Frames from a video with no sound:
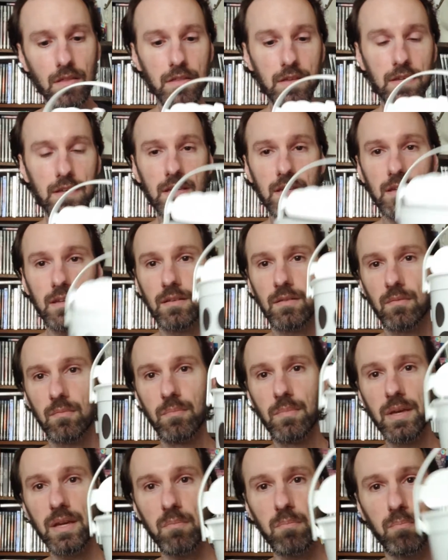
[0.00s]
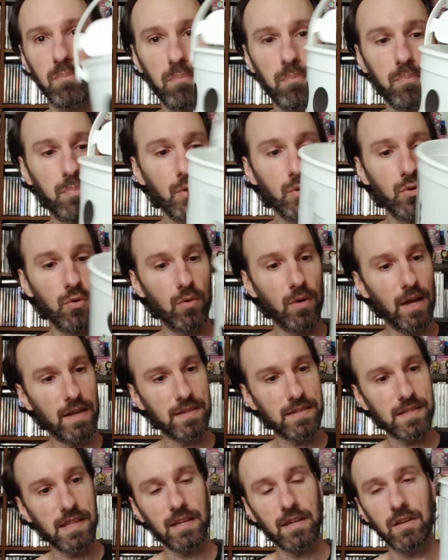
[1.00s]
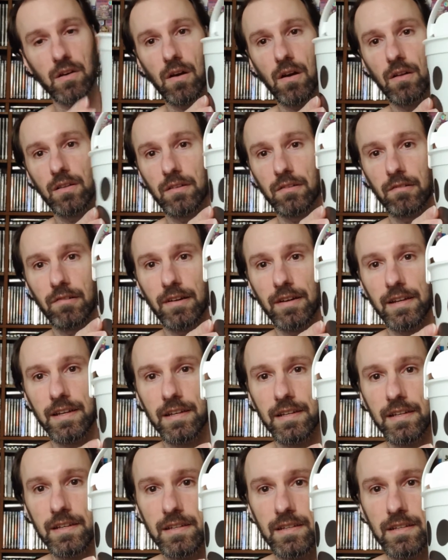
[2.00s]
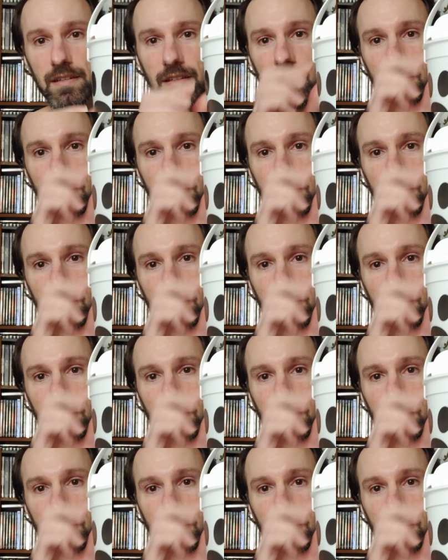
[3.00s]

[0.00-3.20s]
the McBoo, as they call it right here.